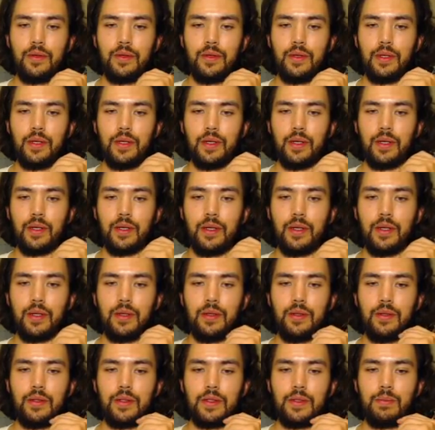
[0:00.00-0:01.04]

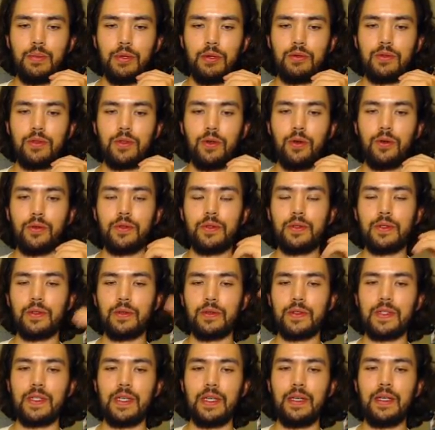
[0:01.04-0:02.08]
The Spear Soldier,
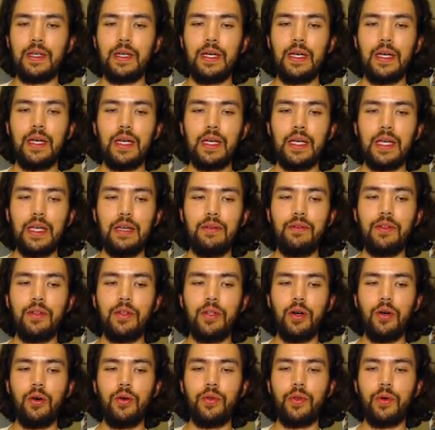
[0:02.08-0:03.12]
so see, even
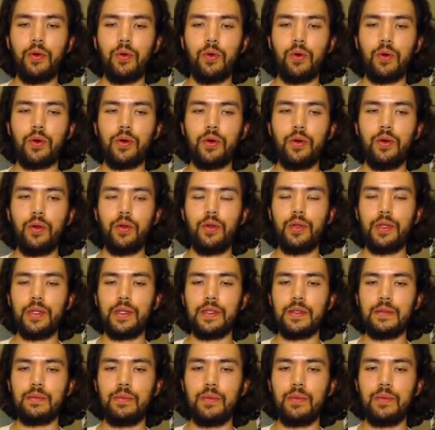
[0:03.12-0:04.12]
though the Oracle is